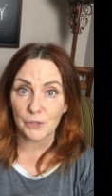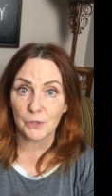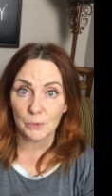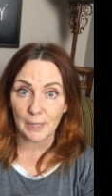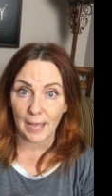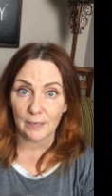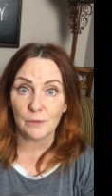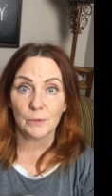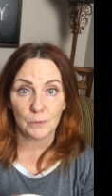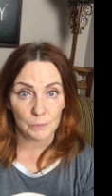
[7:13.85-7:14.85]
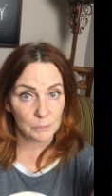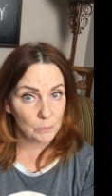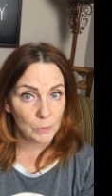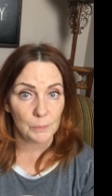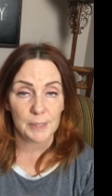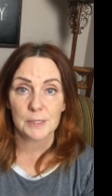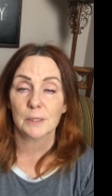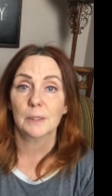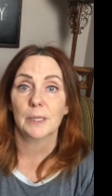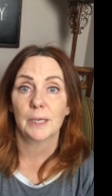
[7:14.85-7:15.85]
Hew Len, who, who
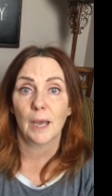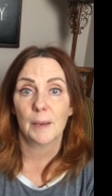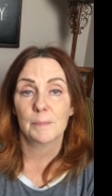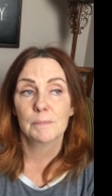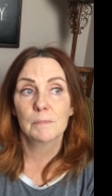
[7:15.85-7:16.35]
basically um,